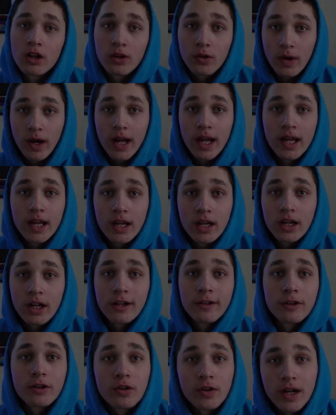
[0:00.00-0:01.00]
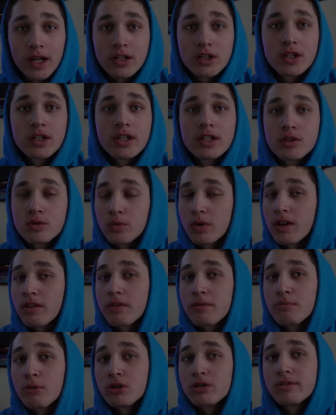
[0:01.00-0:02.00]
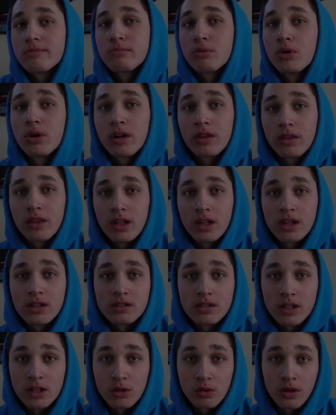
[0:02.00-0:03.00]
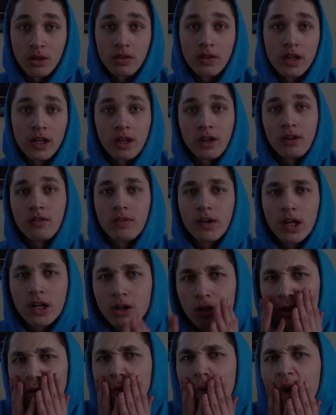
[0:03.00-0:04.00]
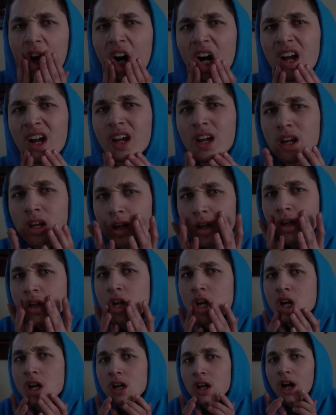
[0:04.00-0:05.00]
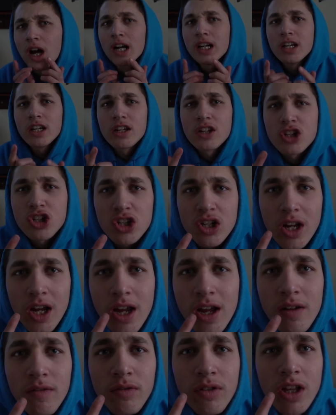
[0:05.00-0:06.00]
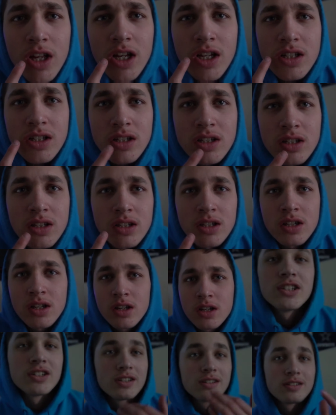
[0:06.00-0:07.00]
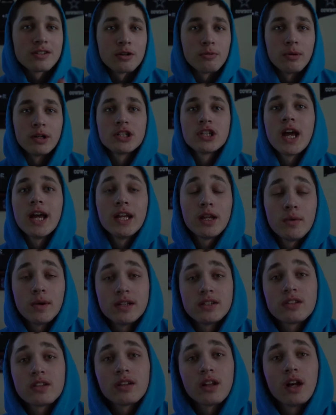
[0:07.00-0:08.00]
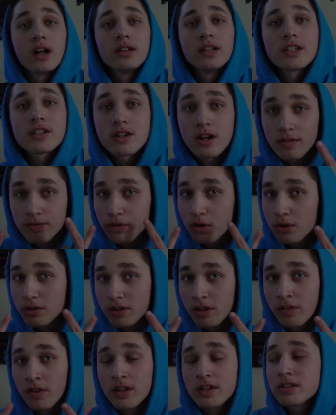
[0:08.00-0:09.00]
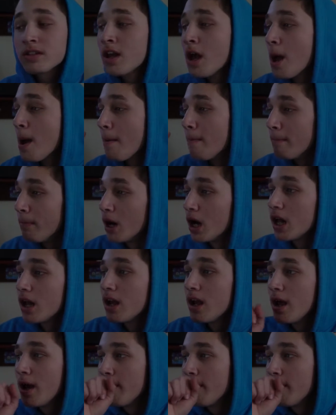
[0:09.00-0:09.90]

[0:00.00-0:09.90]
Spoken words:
grade, color correction is one of the most important things that you can think of. I don't know why I need to shave this. It's just too much. Anyways, let's not focus on this. But